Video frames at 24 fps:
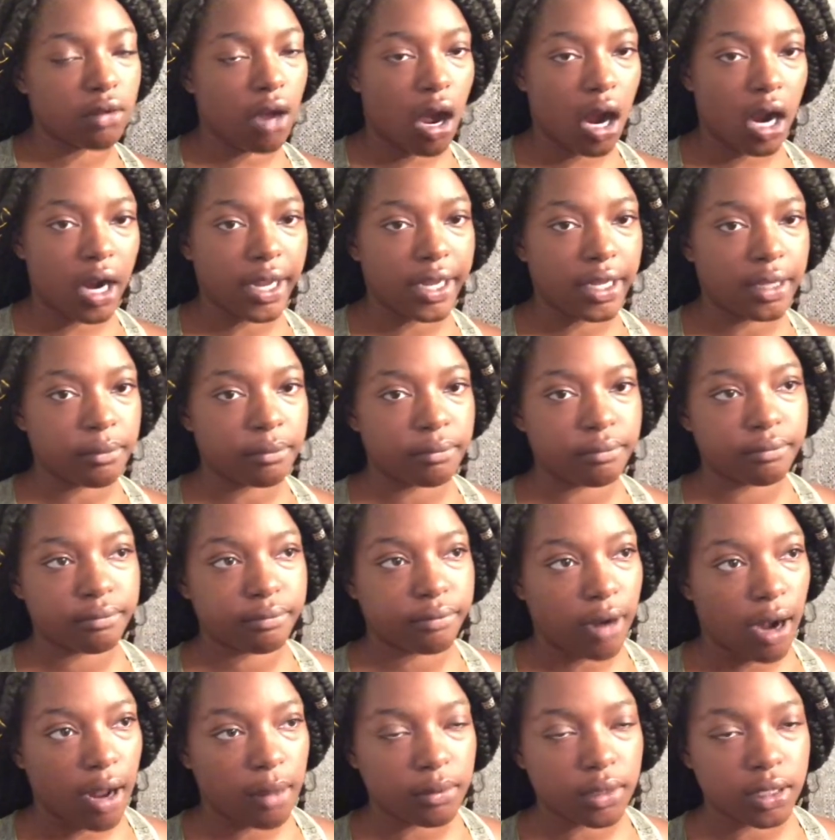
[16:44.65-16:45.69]
all right,
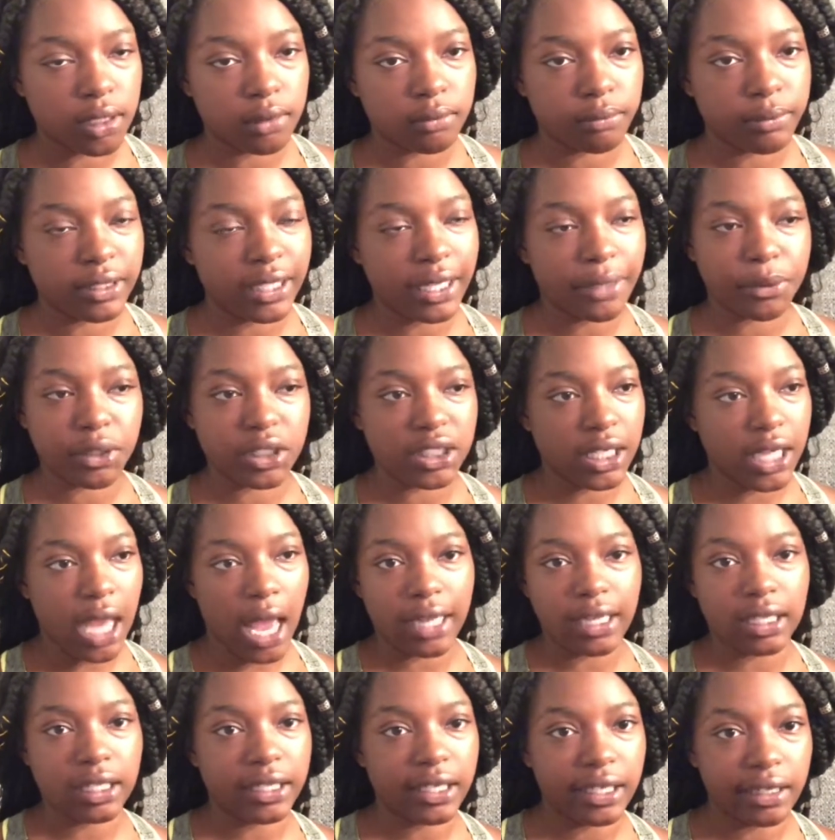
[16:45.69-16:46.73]
probably. But they would just had
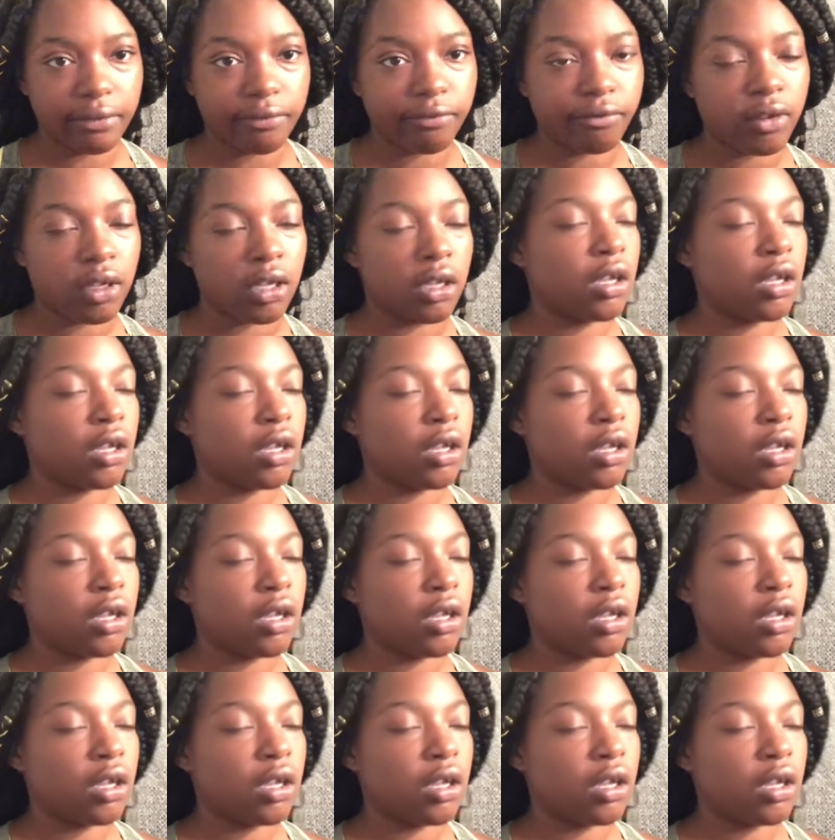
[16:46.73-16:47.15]
to leave.